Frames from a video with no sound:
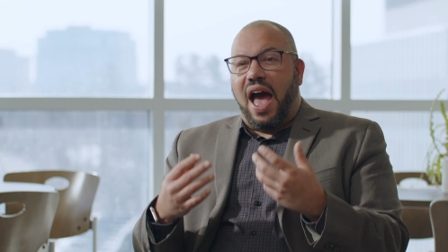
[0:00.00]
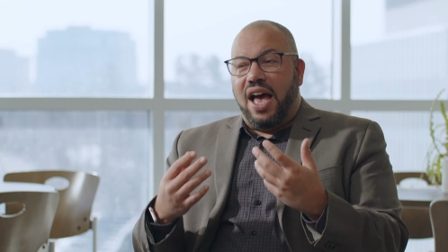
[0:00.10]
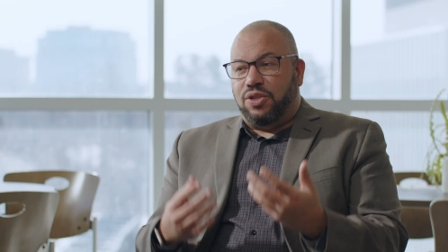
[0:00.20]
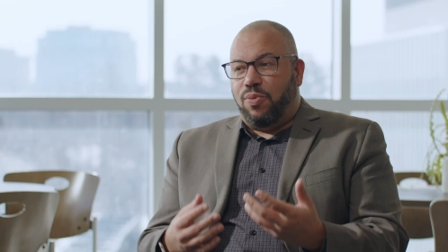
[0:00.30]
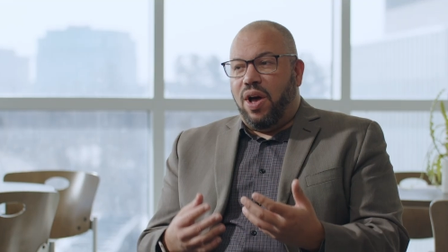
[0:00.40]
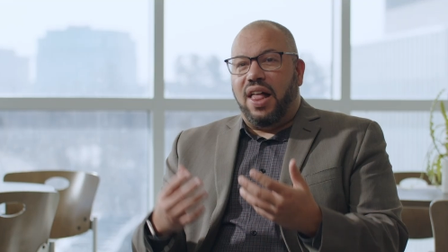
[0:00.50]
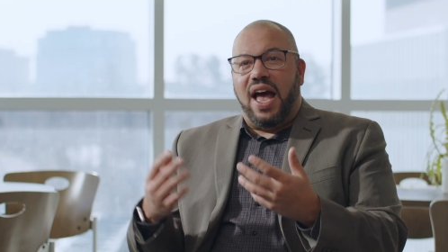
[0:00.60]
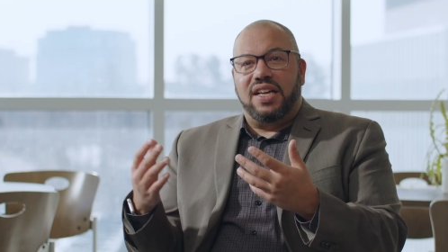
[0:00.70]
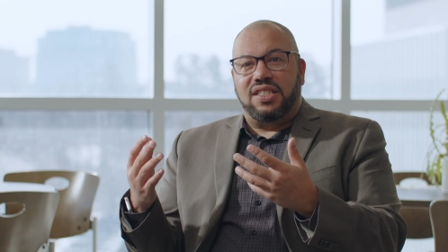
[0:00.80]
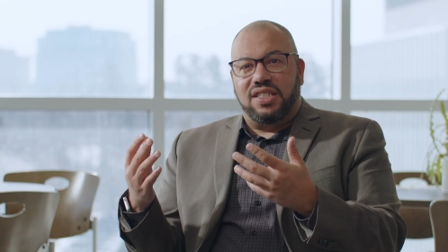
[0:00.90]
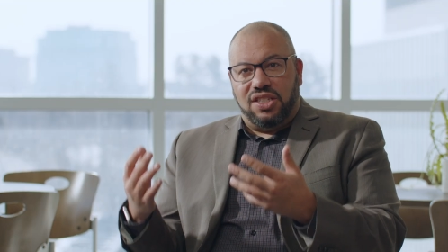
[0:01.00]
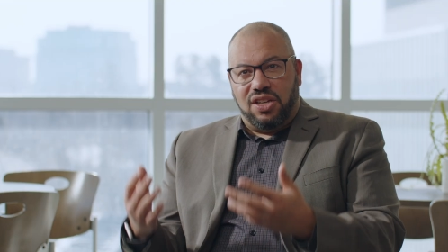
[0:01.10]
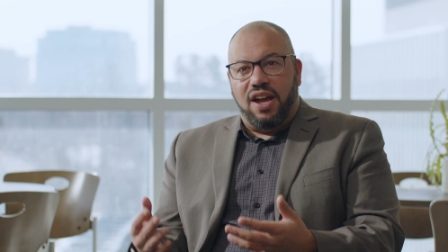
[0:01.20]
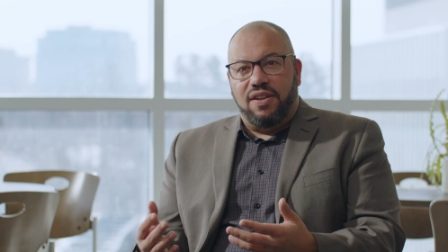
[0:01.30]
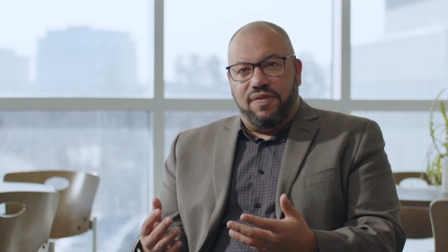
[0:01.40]
as well as
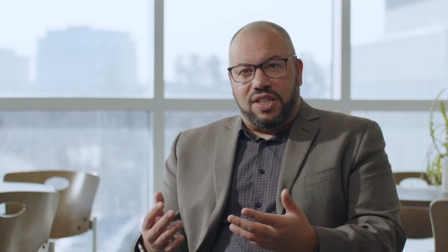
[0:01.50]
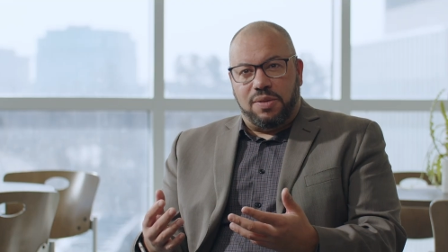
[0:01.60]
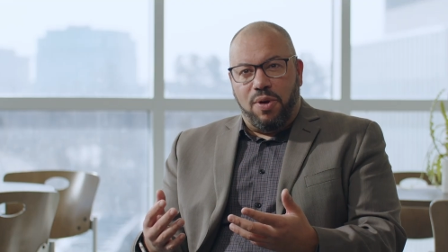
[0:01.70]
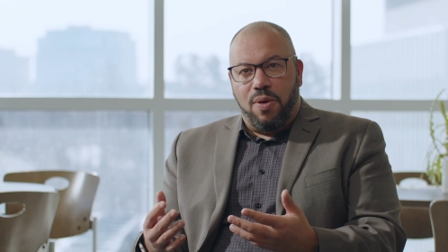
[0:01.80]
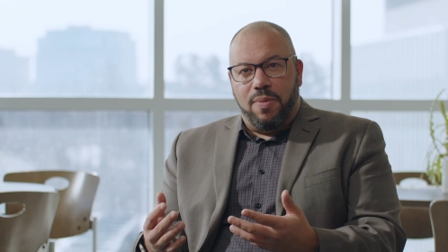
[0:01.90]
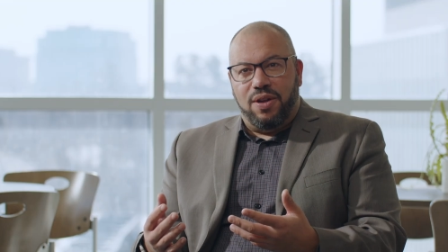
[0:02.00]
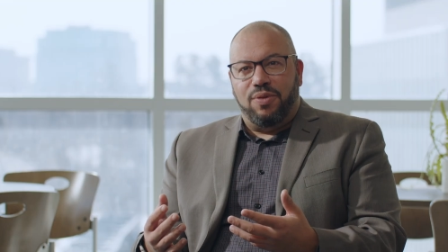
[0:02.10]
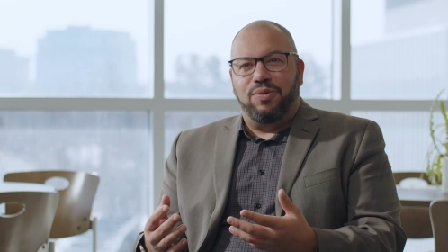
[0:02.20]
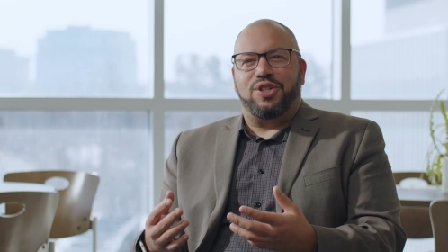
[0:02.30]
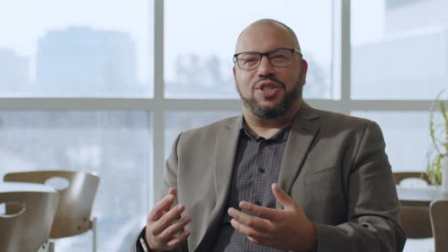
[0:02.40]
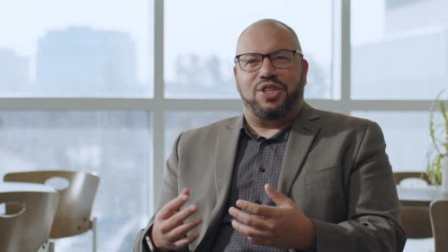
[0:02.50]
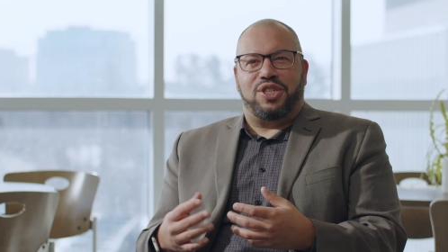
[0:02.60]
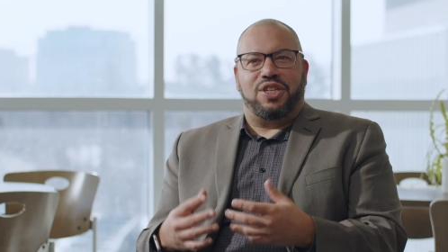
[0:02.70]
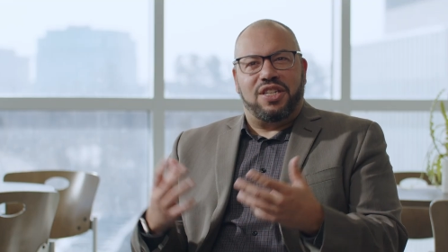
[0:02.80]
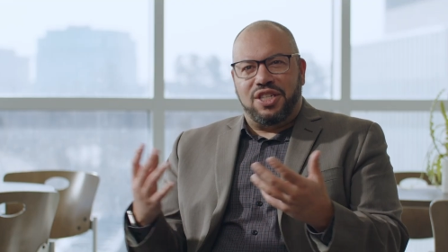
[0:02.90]
design of experiment, which is a
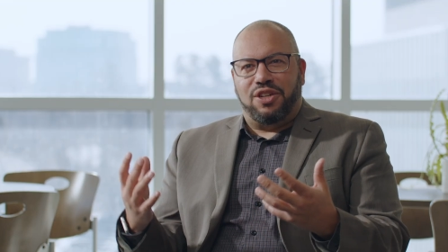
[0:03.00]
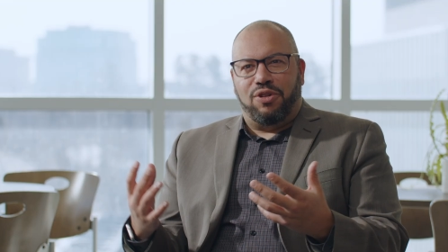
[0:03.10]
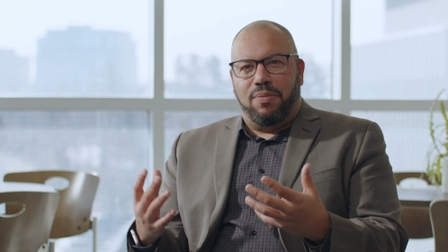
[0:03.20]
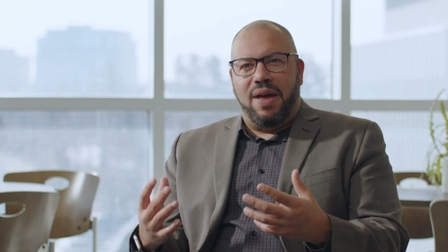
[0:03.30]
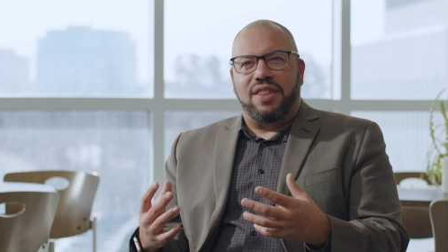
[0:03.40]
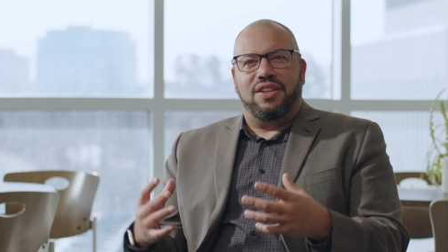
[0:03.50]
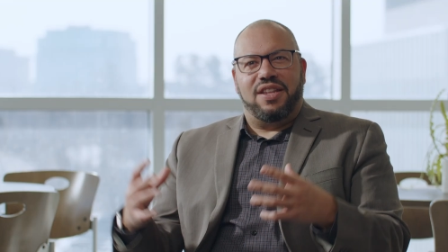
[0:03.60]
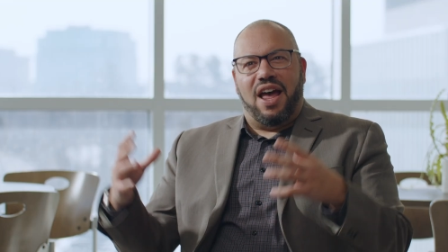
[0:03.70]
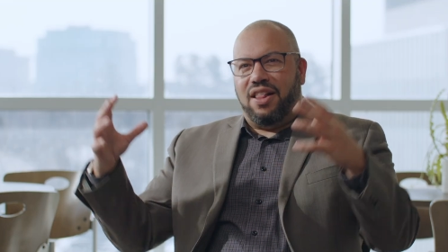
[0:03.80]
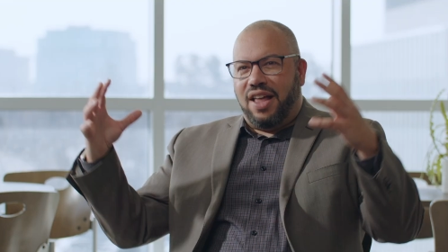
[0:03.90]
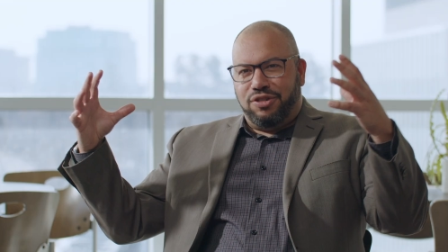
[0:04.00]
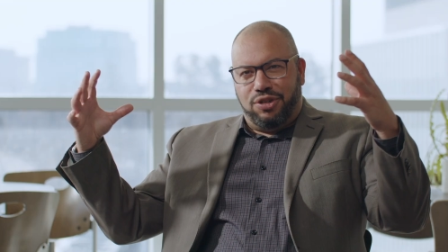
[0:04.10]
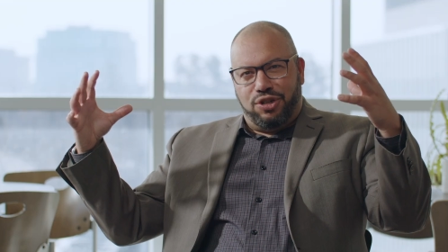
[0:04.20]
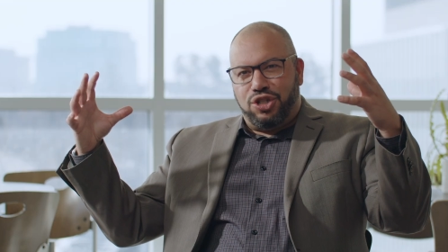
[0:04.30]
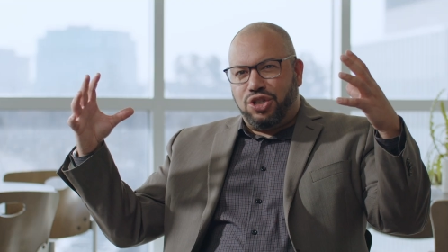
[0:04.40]
statistical method that allows you
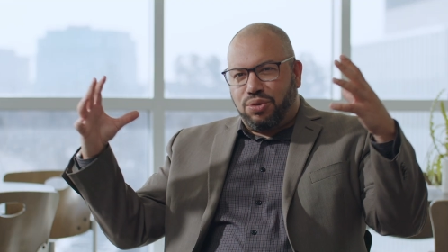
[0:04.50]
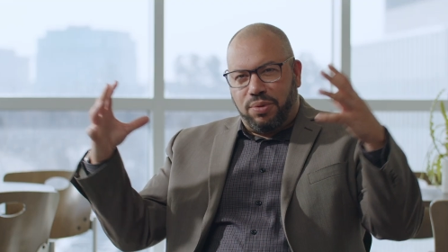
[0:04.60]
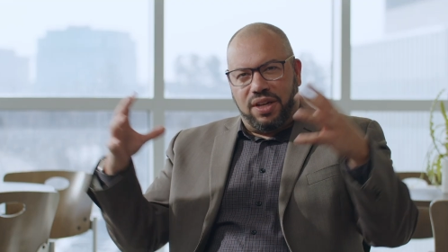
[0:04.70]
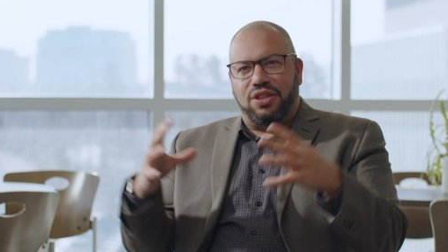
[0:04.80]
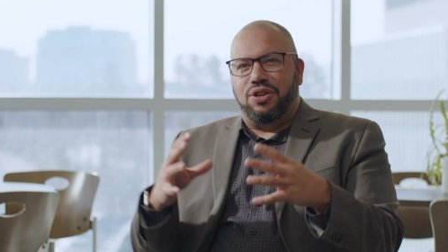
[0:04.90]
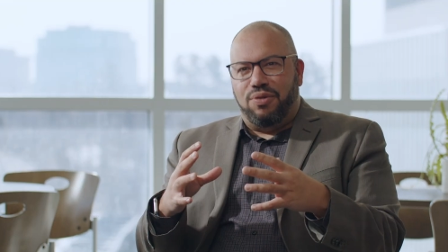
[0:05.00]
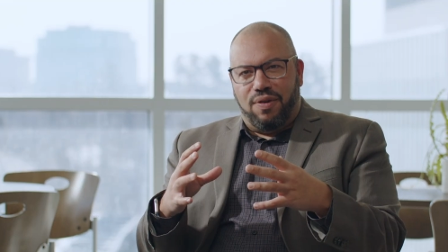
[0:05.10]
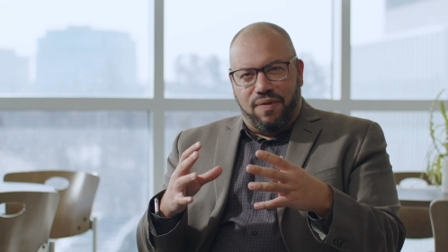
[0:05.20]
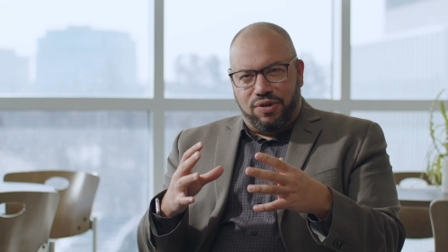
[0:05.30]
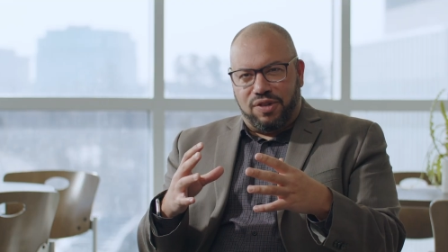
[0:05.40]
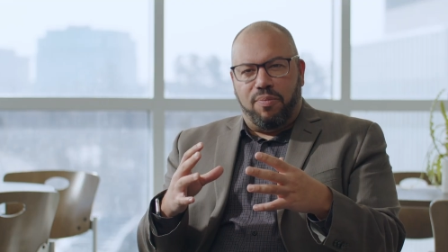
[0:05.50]
to shrink the universe of